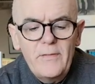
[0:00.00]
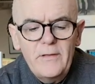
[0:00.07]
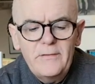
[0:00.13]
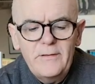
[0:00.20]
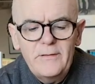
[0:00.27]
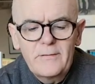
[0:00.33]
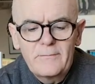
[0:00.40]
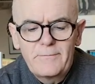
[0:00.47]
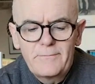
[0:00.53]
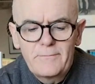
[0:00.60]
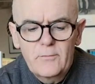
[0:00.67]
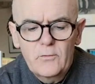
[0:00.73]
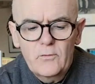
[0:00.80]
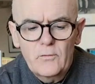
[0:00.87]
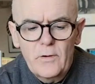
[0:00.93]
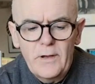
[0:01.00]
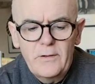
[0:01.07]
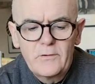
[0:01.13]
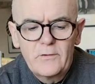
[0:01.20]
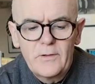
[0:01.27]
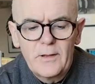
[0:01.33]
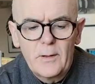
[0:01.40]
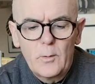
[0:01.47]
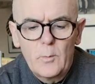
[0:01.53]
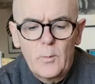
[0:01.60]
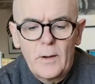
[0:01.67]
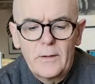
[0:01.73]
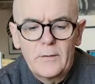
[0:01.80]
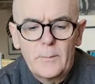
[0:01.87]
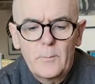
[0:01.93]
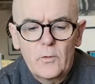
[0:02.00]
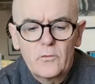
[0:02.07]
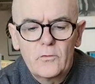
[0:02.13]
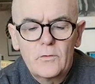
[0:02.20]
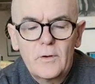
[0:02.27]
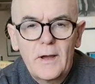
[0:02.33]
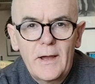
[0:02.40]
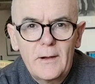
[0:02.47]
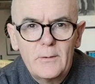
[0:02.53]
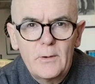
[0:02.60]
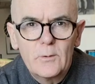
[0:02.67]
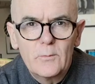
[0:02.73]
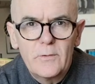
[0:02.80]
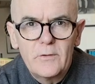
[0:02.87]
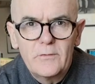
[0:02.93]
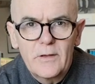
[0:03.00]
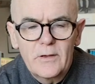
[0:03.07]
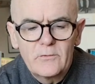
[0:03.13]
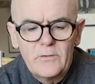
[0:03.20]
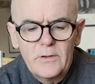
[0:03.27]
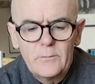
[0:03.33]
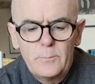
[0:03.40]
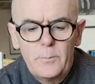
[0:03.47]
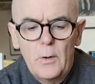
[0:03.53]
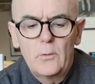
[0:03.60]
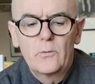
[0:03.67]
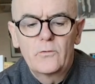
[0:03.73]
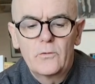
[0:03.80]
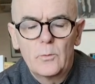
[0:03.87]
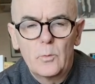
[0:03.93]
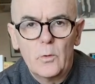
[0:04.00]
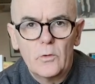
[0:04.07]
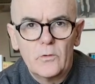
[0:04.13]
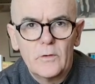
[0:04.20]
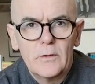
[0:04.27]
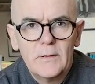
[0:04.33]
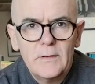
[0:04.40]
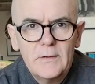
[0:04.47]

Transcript: This is a strange little one. I'm not sure how old this actually is. Balsa wood.